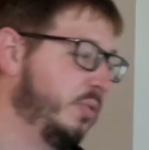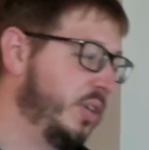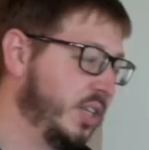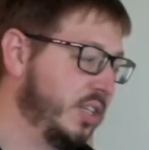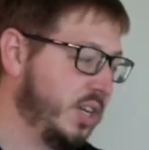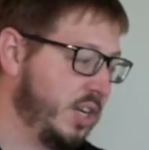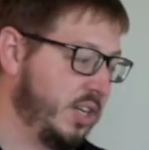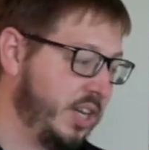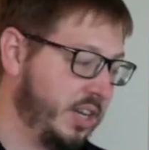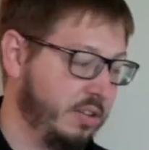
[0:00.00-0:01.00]
we can
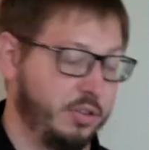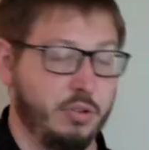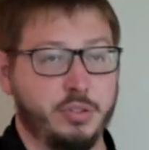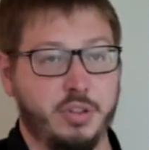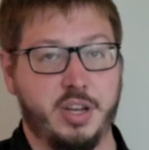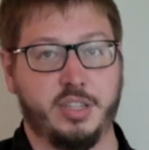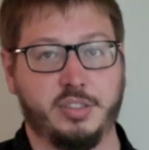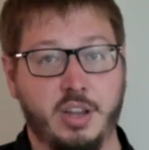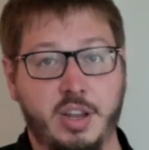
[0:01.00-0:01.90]
take it outdoors with us.